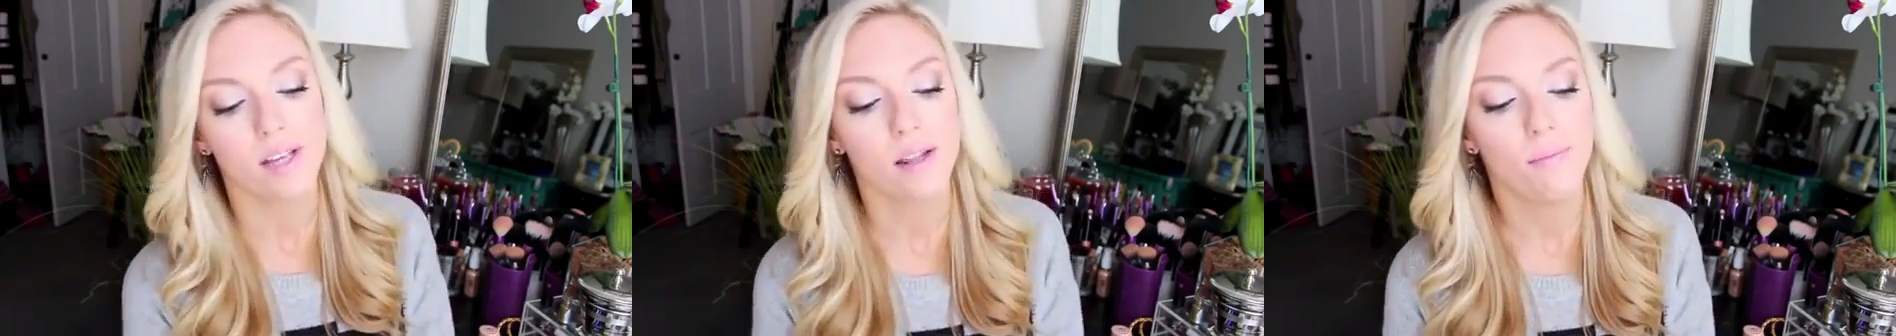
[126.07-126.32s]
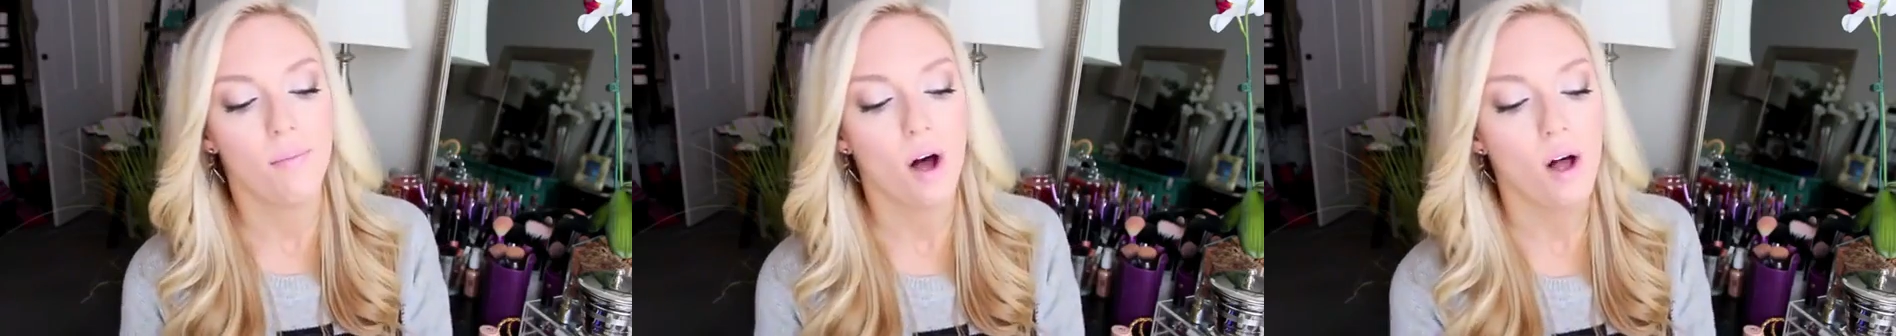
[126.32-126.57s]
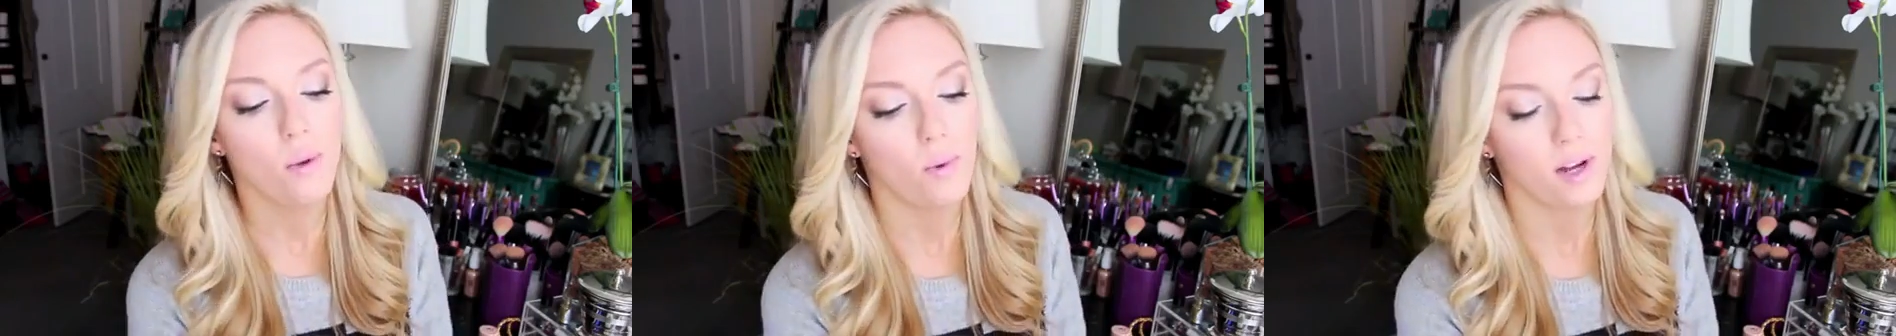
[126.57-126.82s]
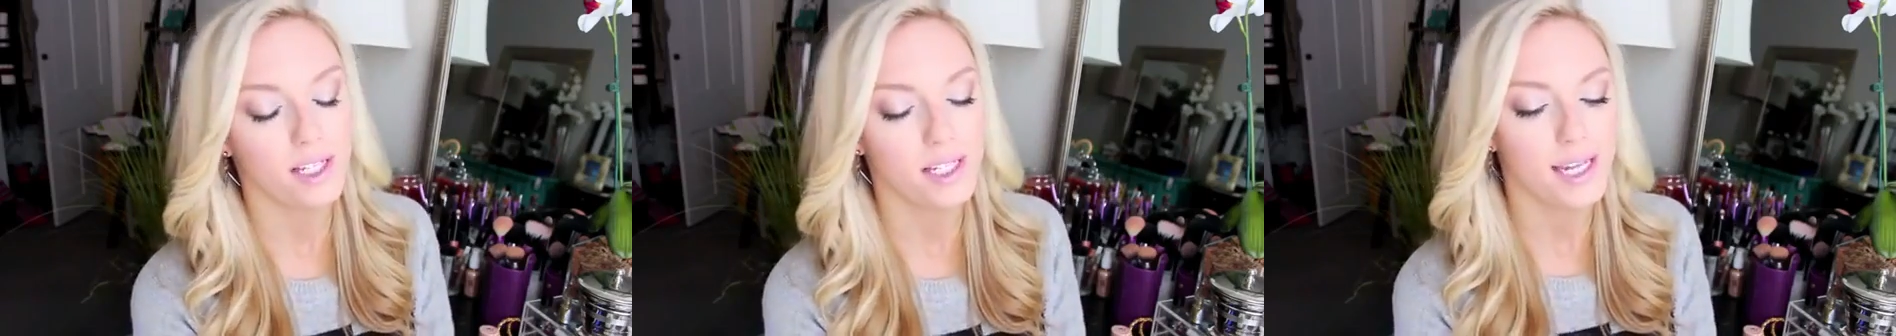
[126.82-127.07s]
was in the mall
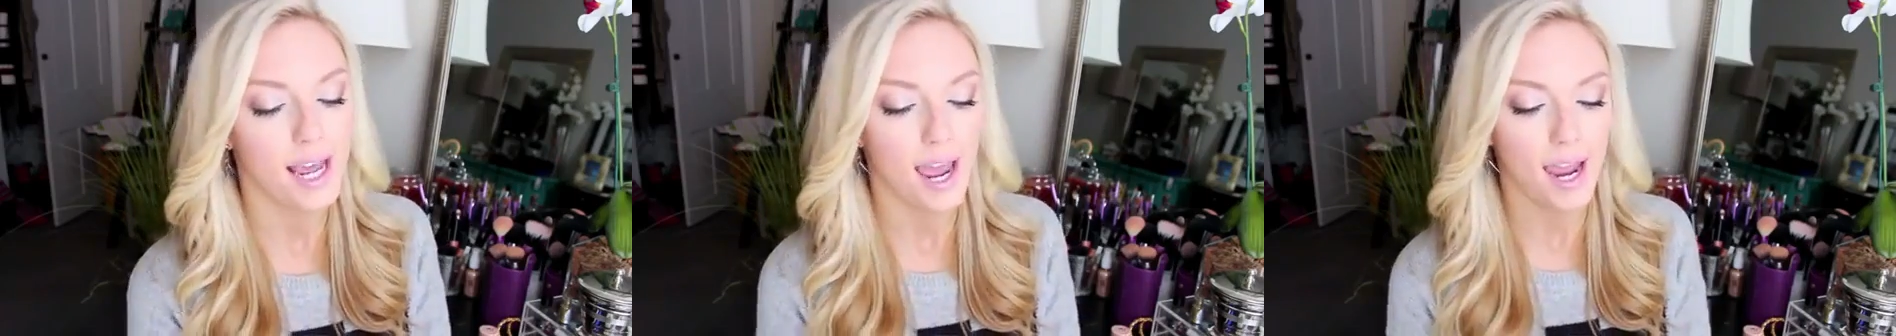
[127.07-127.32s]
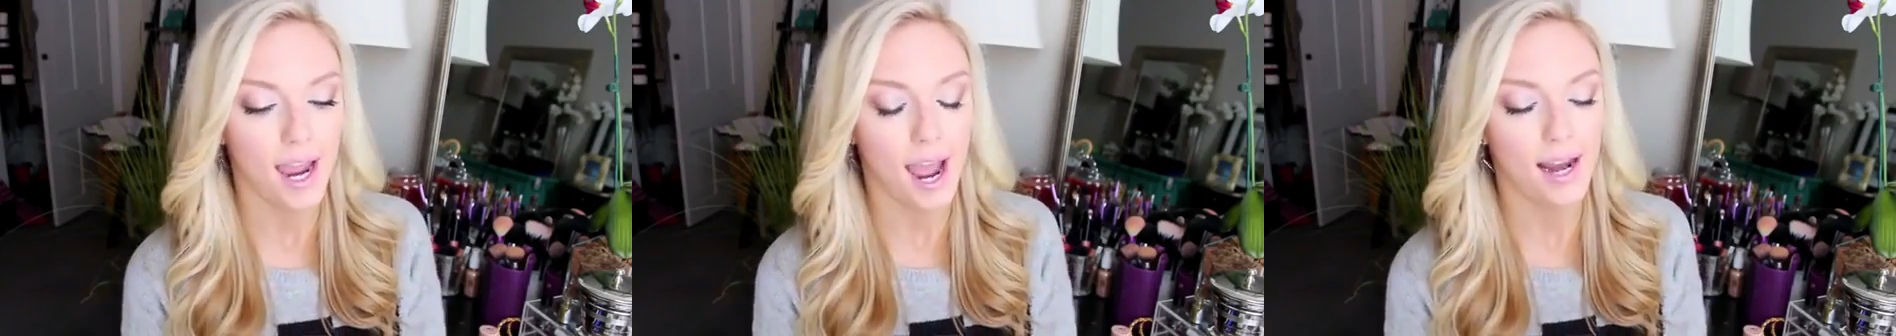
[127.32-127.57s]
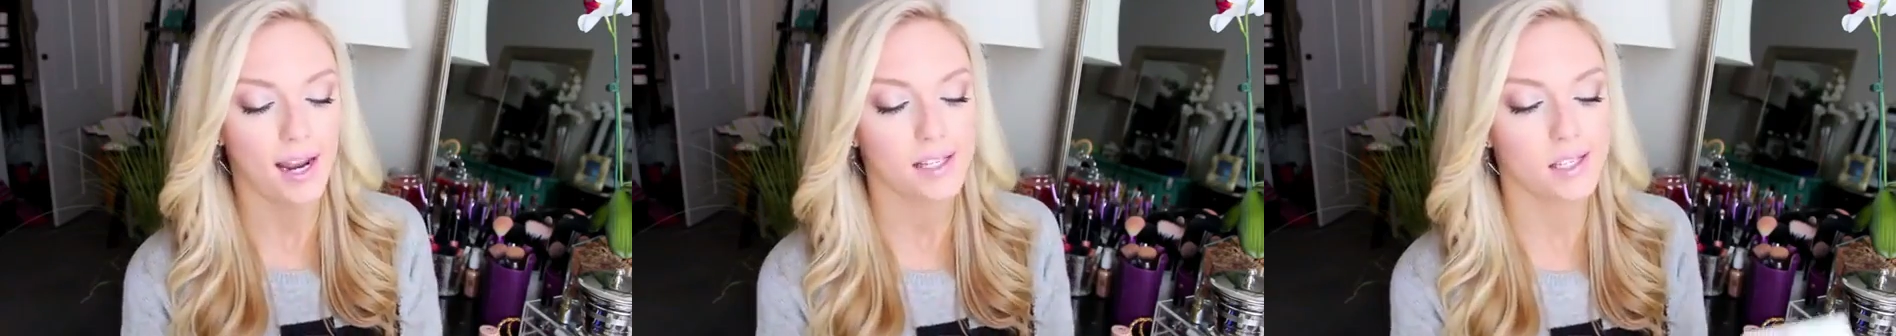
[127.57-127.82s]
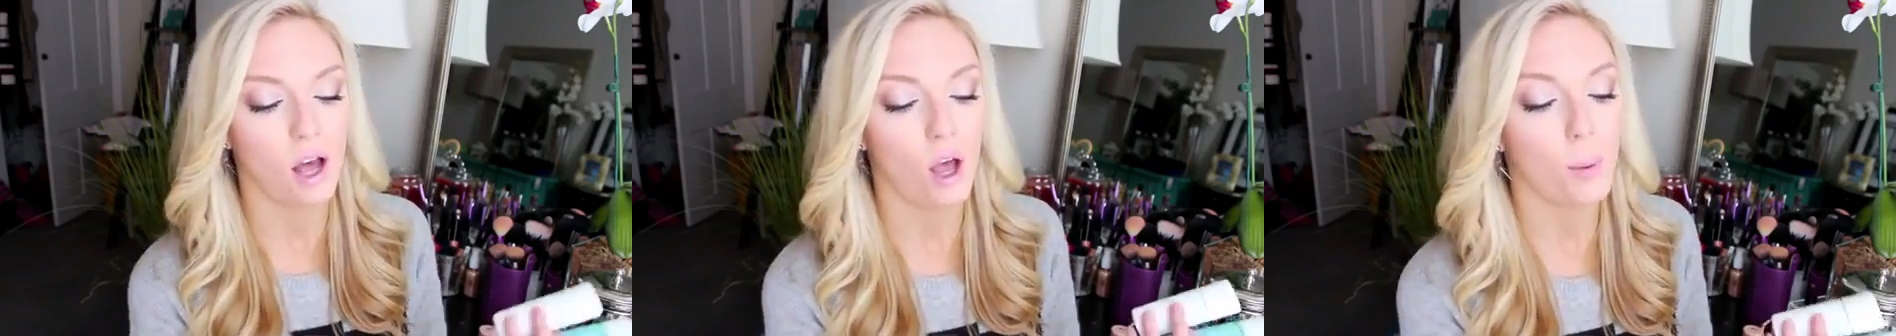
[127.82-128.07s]
one day, and I
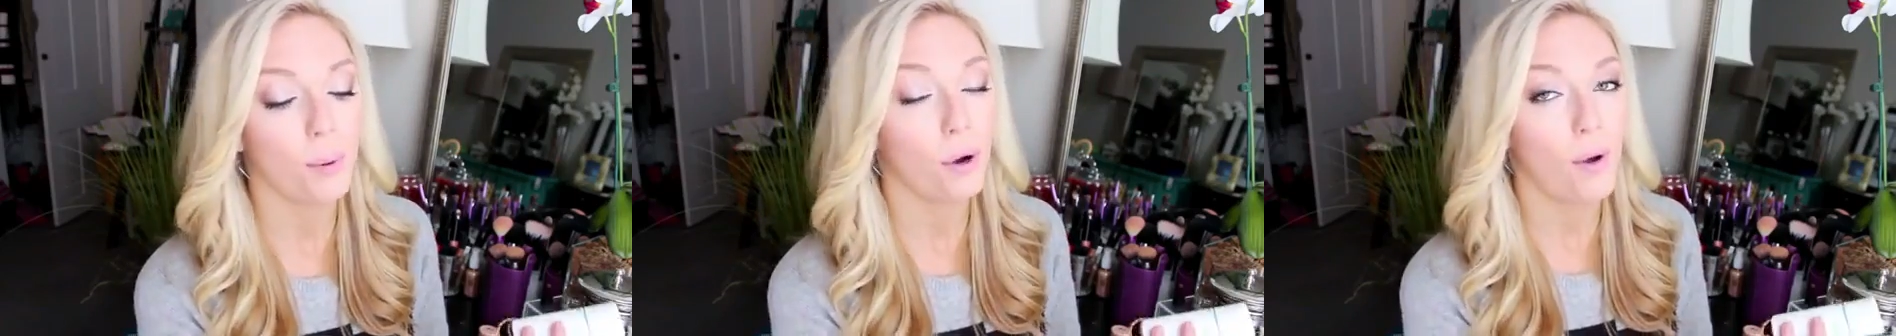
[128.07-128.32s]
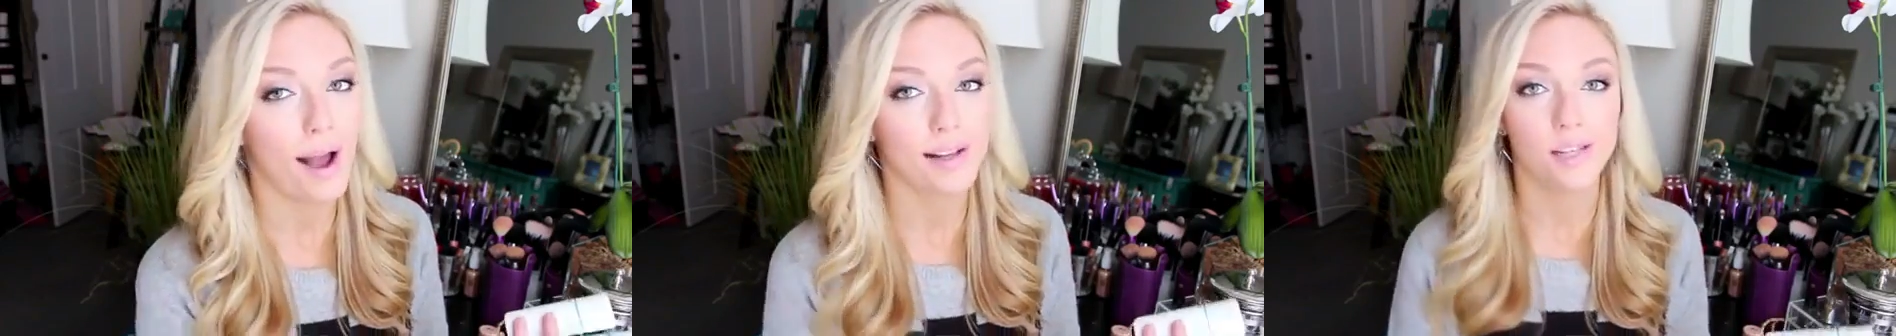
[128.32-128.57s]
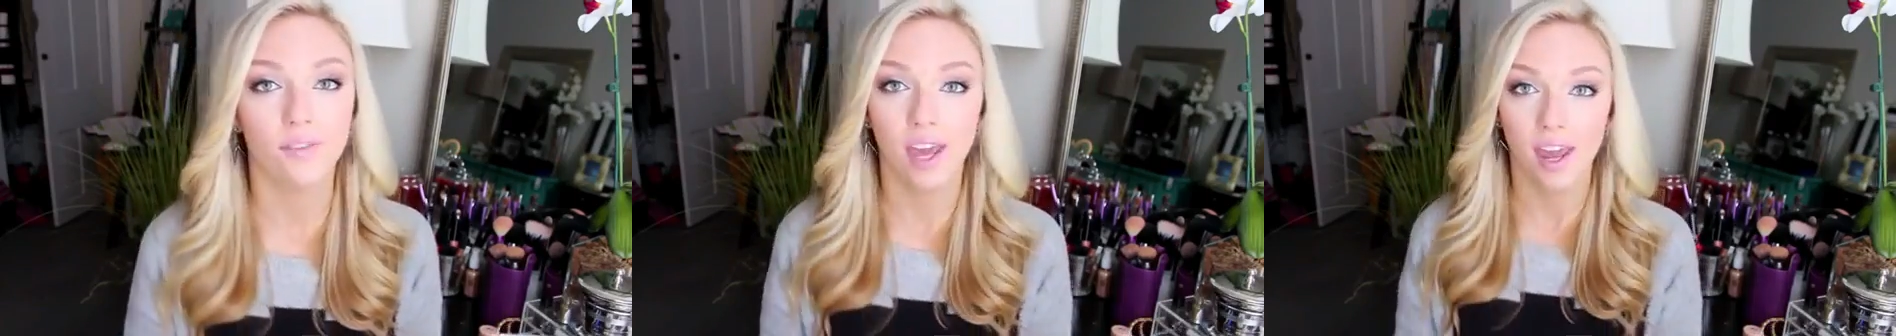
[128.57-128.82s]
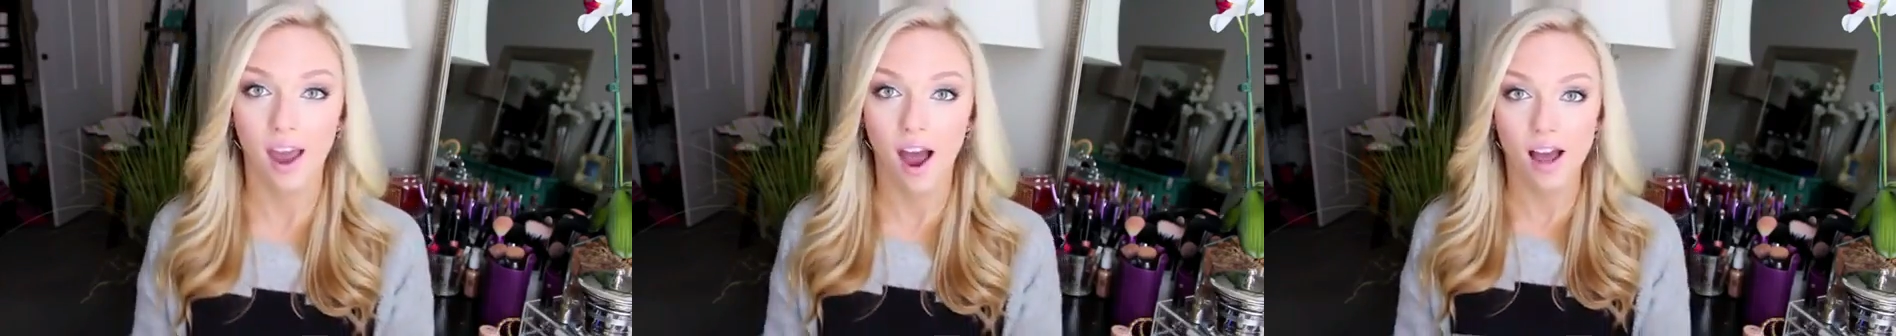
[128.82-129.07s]
saw a Proactive
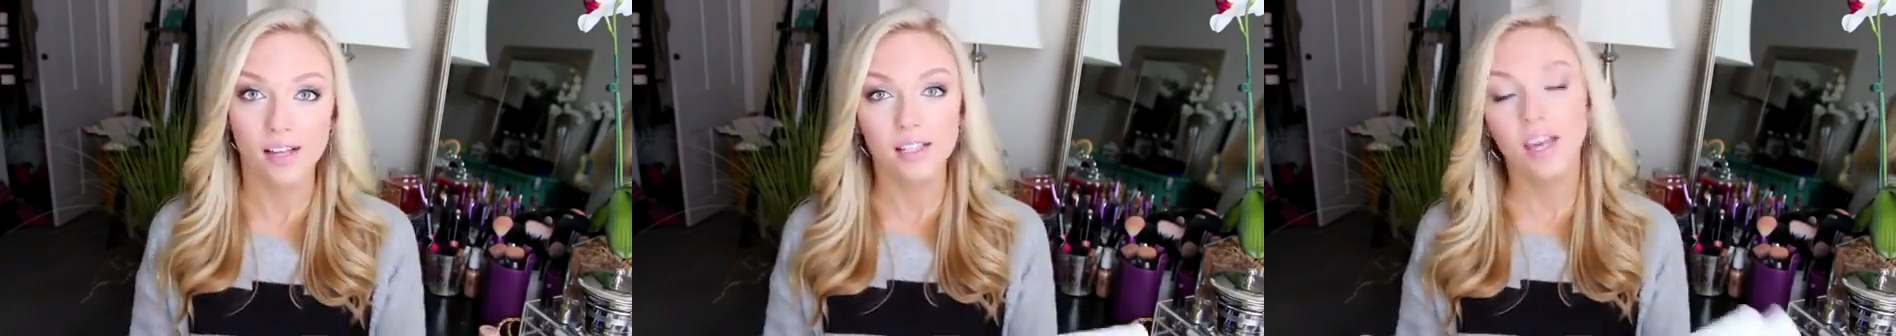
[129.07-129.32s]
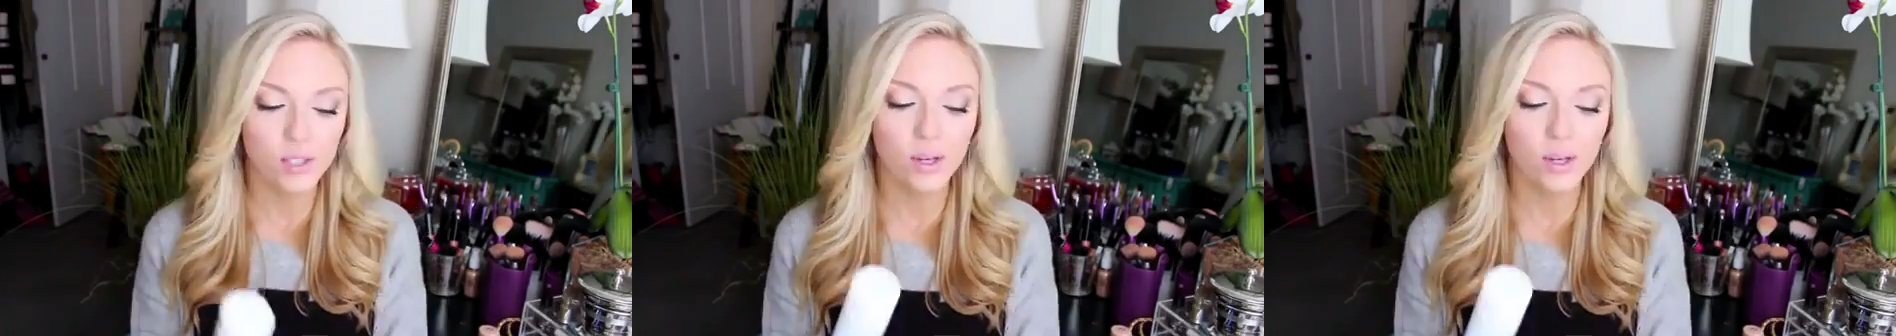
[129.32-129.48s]
kiosk,